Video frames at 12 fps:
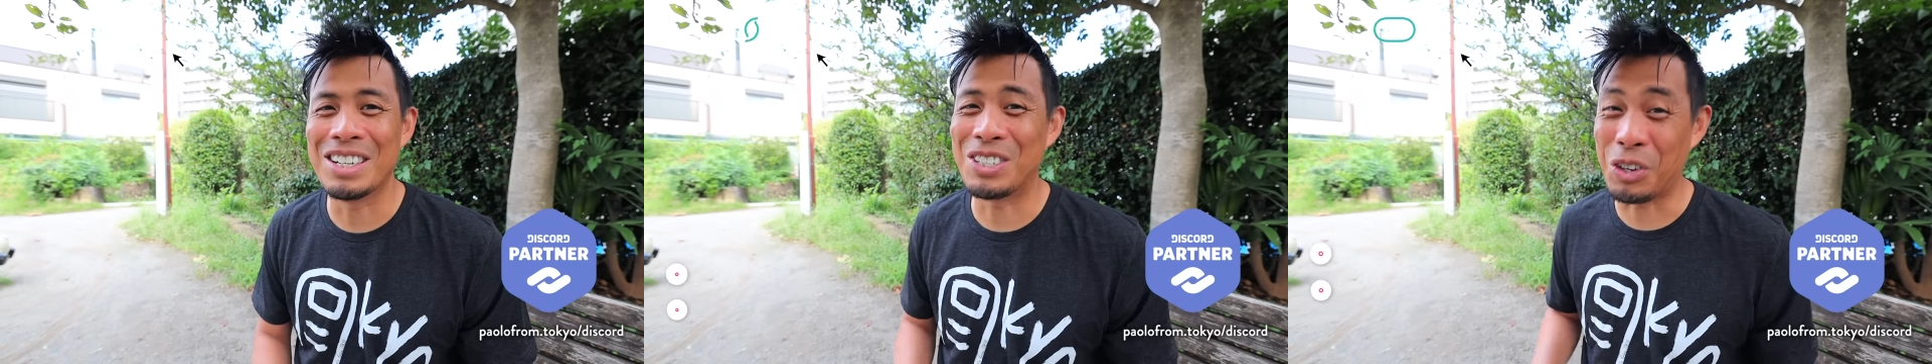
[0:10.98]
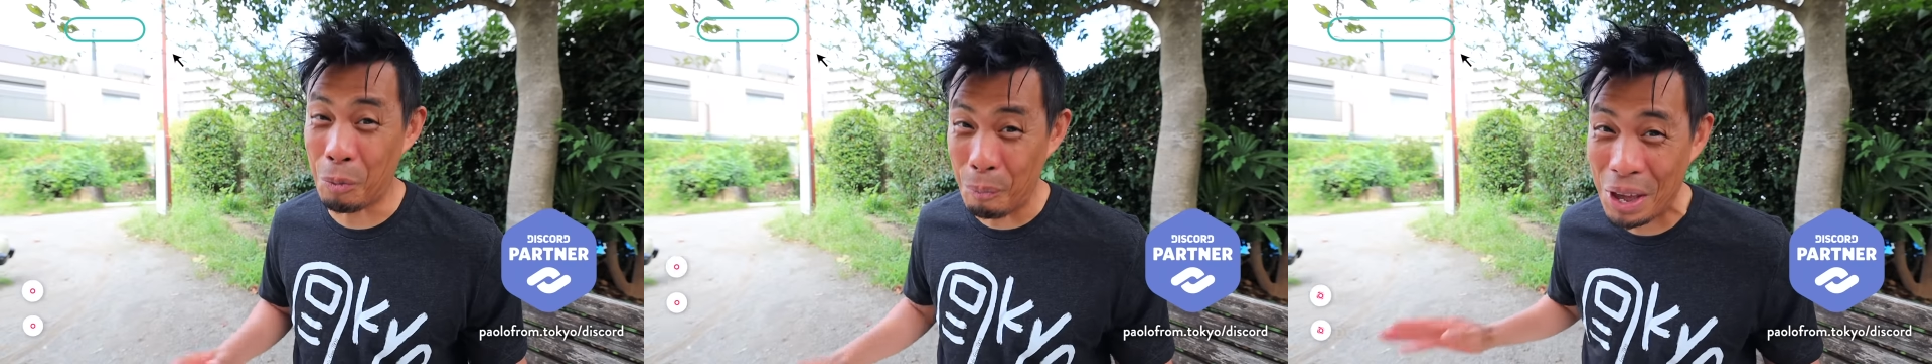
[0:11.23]

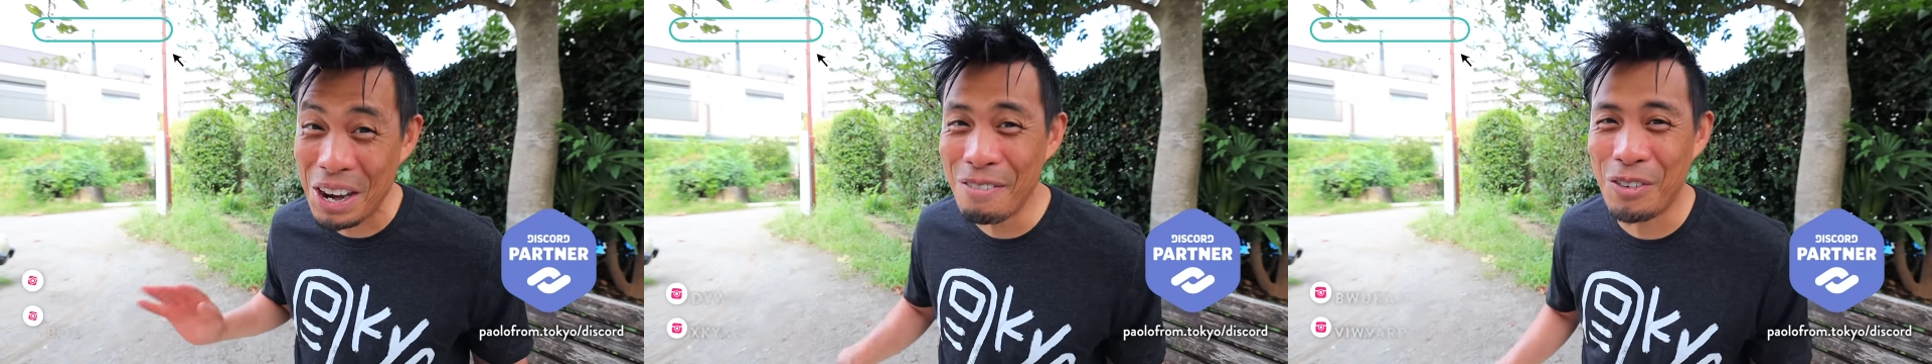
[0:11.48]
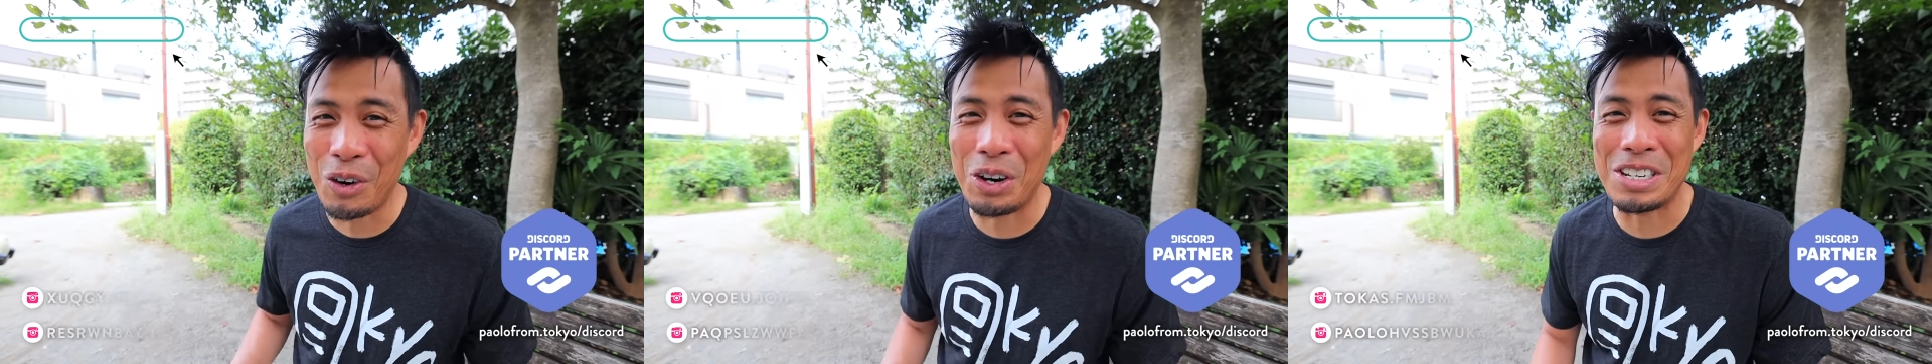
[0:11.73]
So many
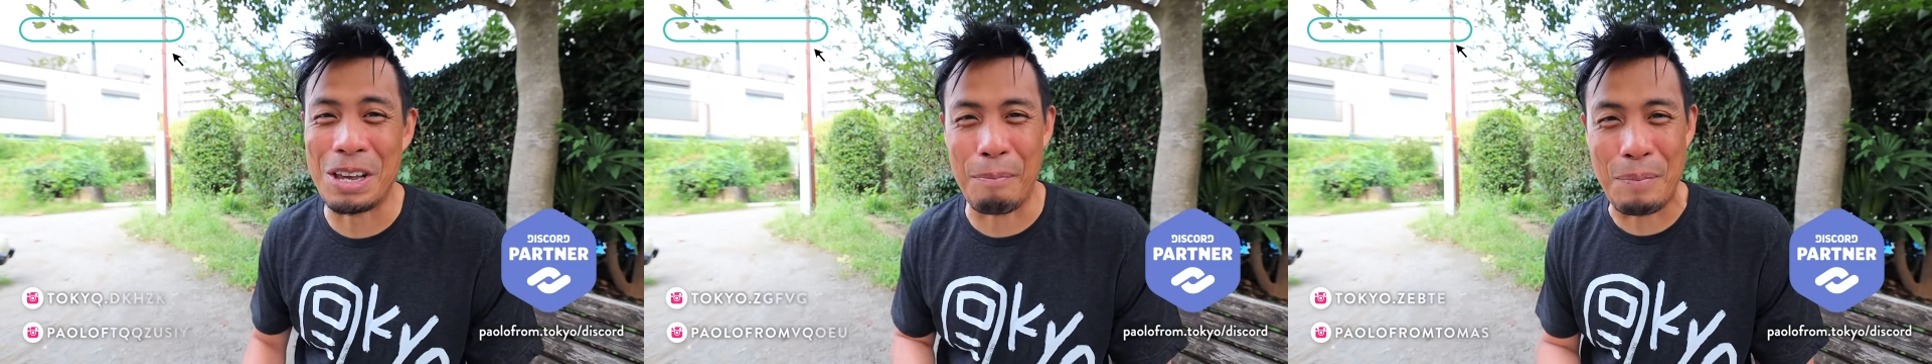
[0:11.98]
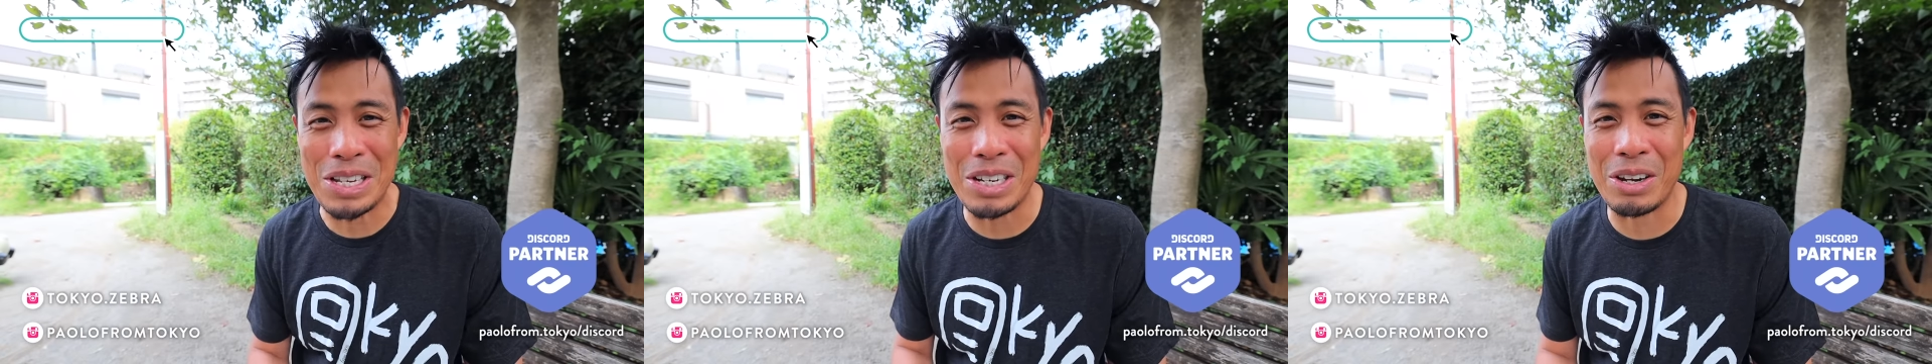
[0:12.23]
foreigners that
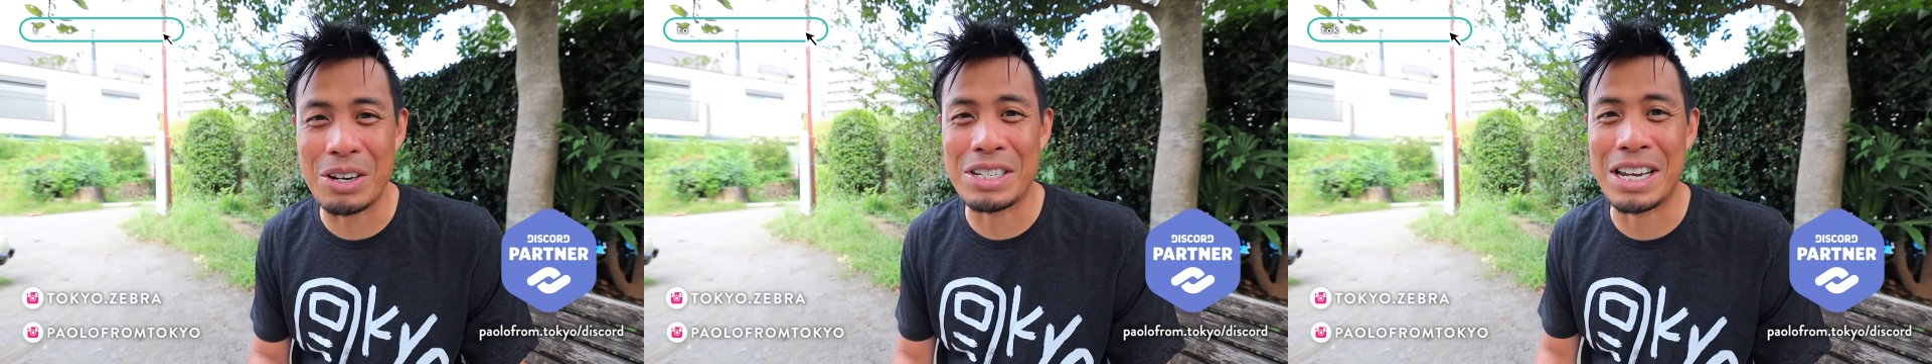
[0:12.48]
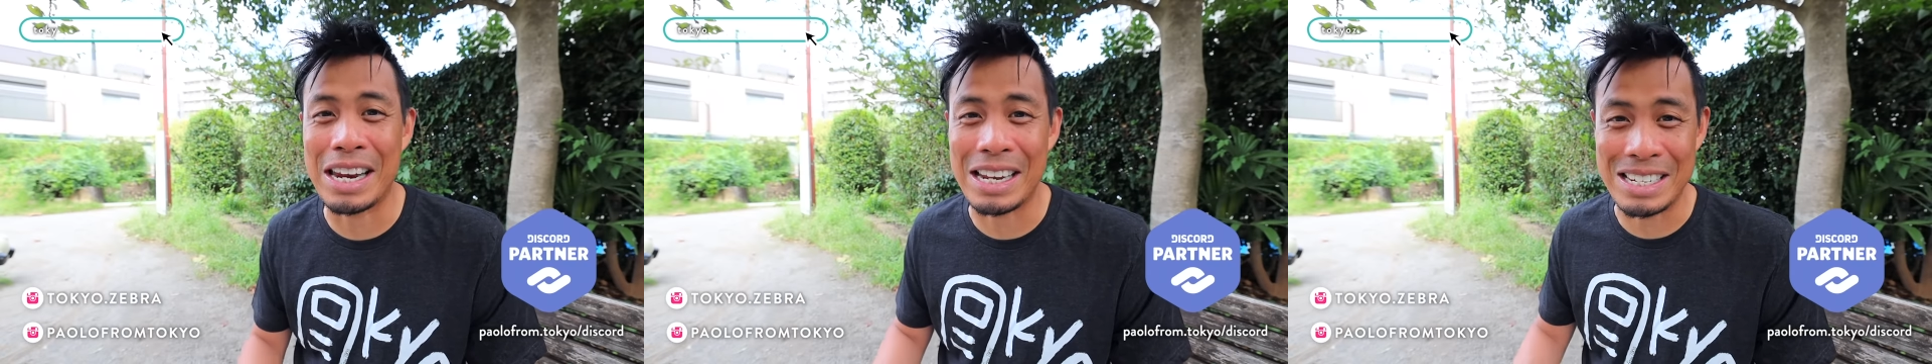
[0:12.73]

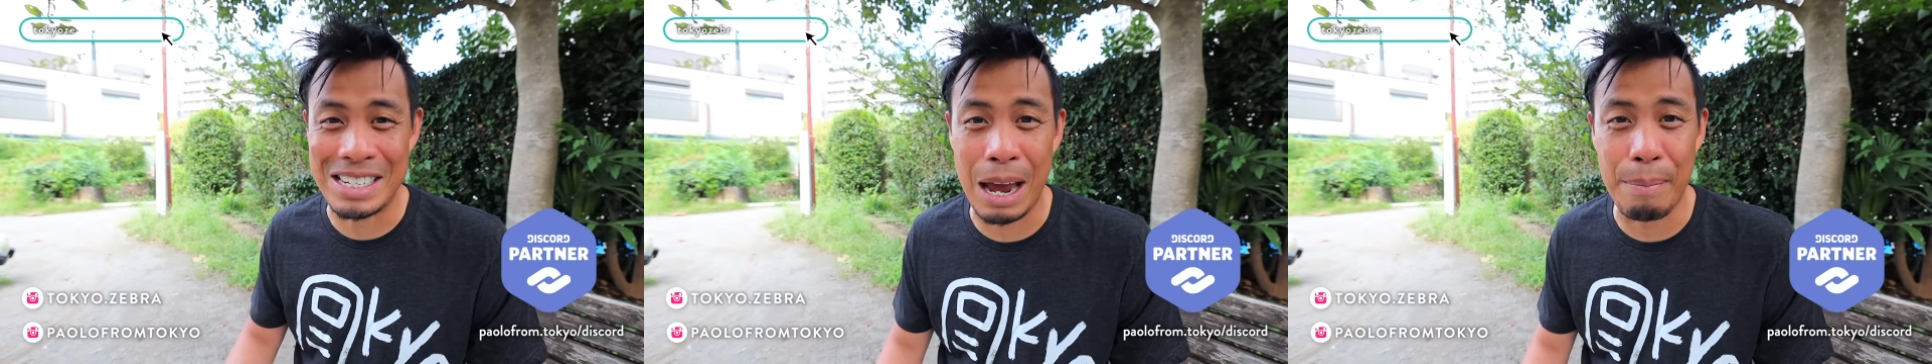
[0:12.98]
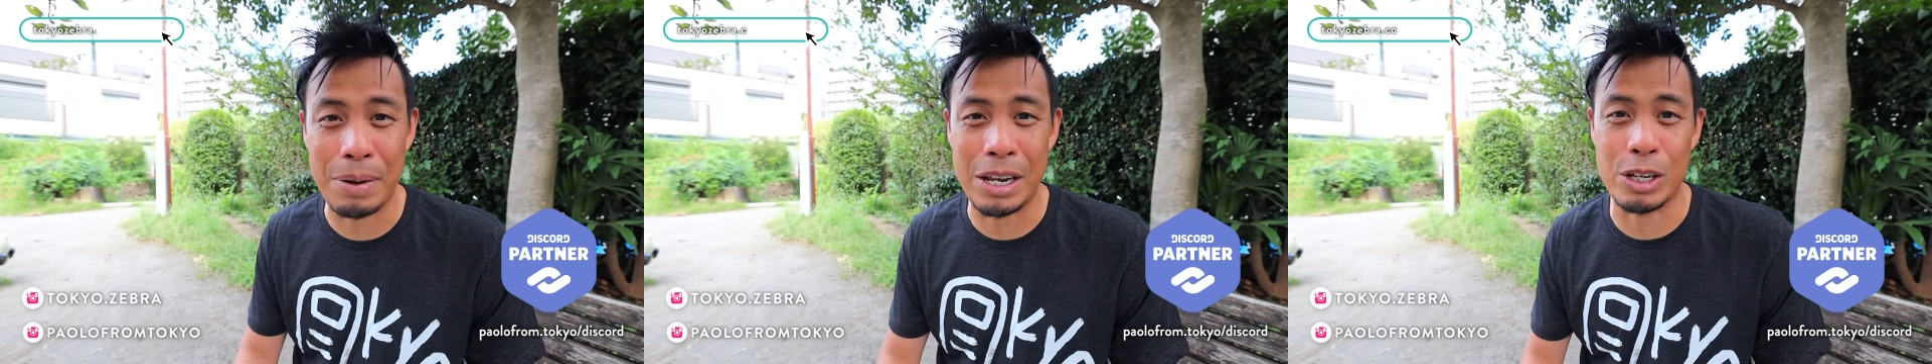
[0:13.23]
misunderstand that
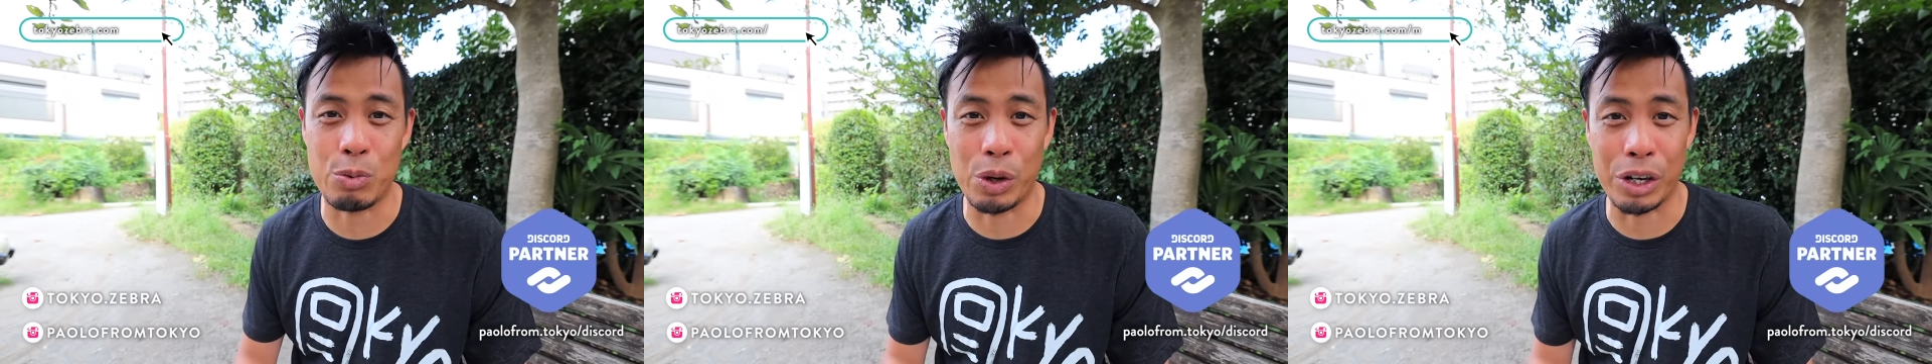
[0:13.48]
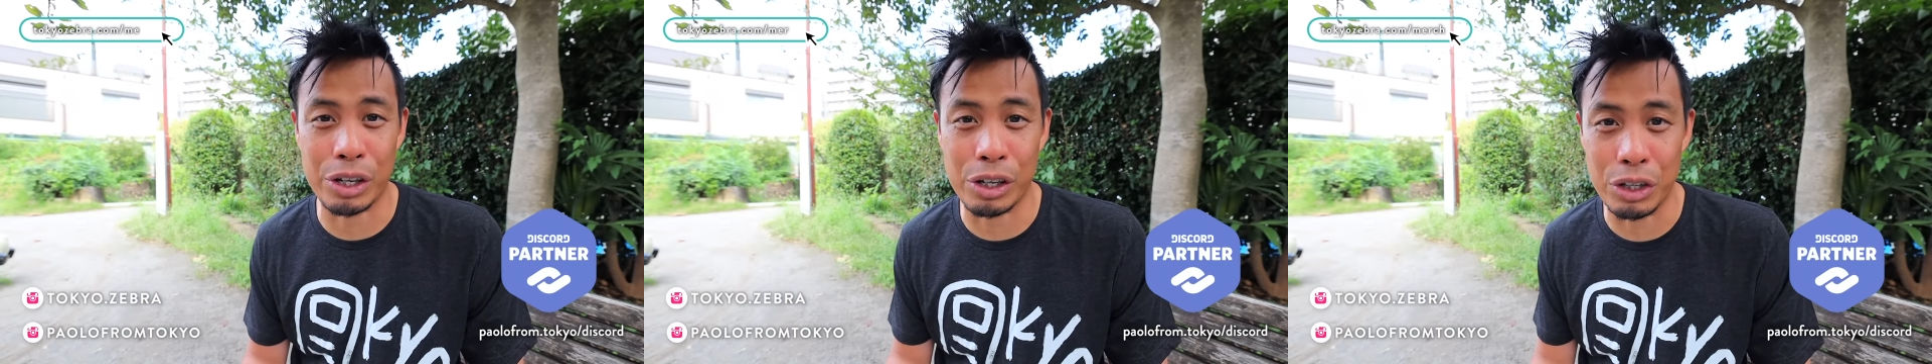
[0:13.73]
Japanese
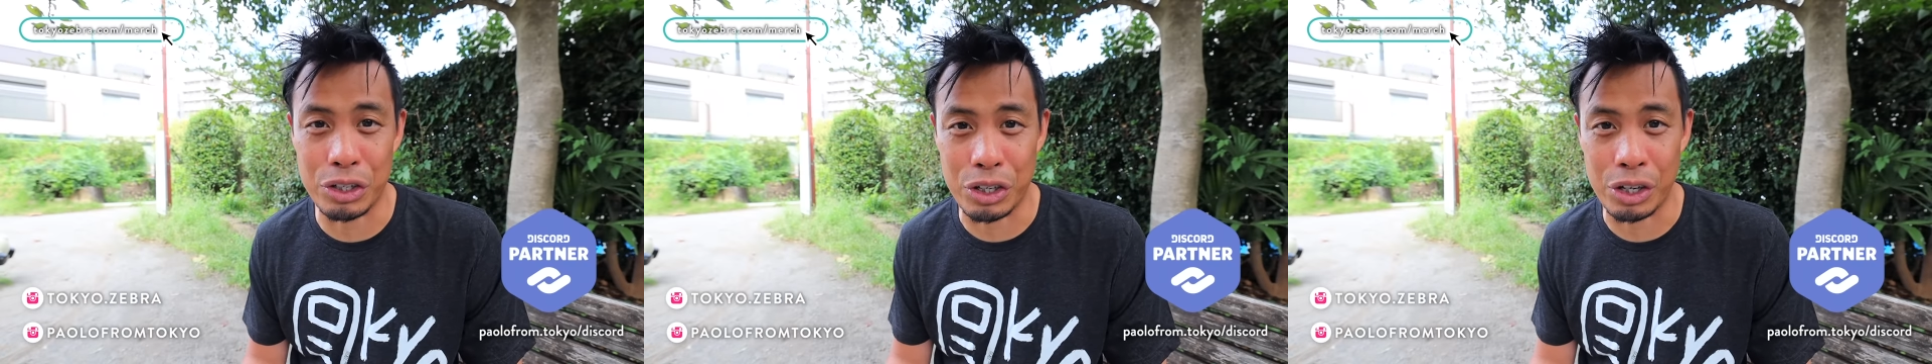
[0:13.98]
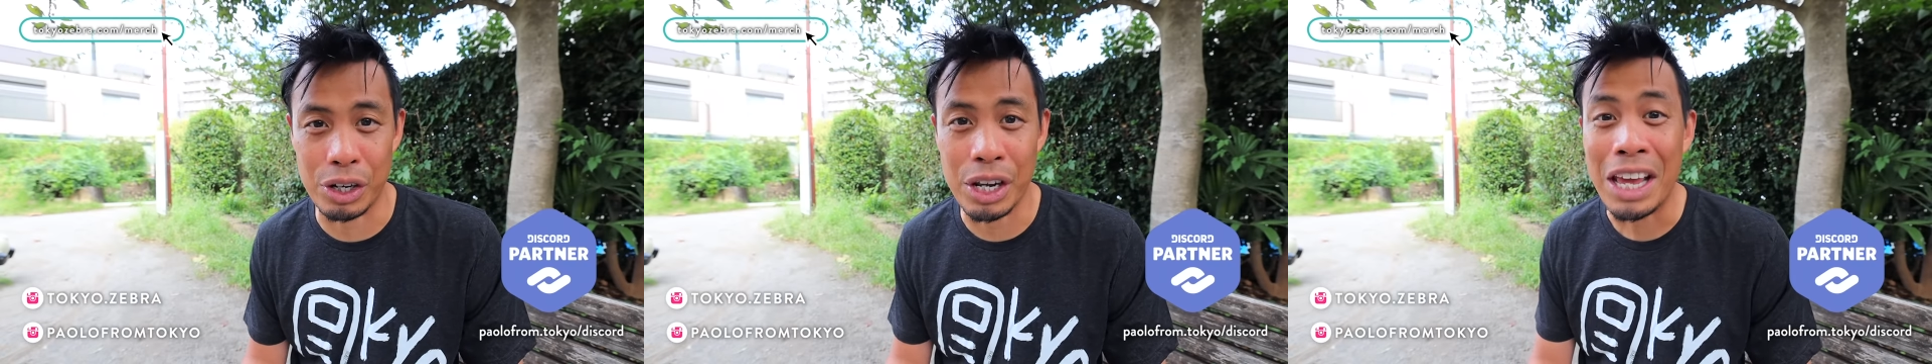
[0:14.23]
work
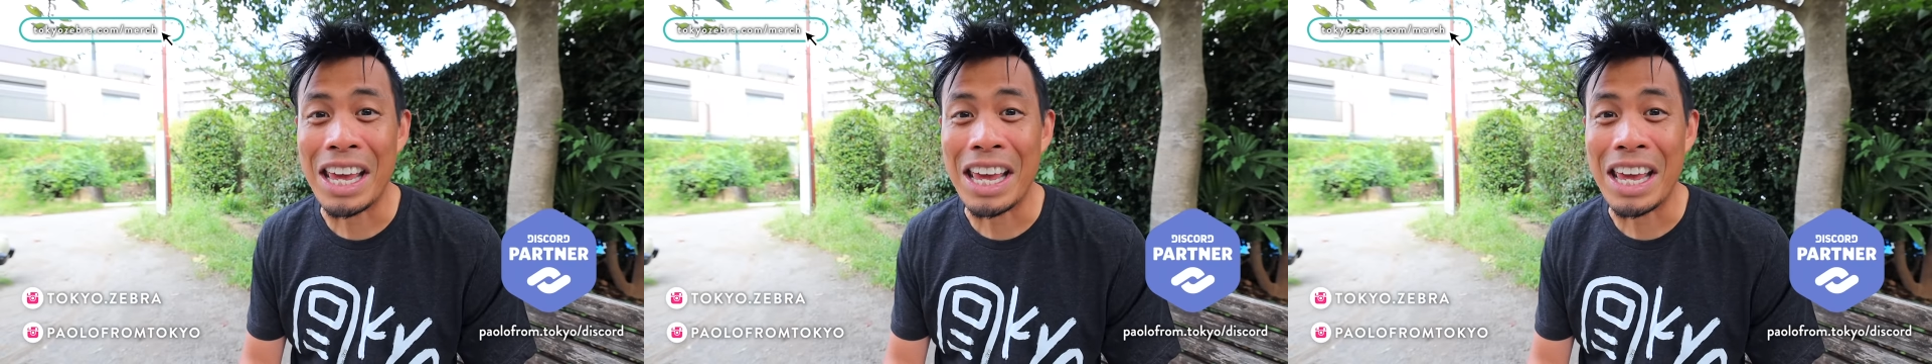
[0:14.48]
culture,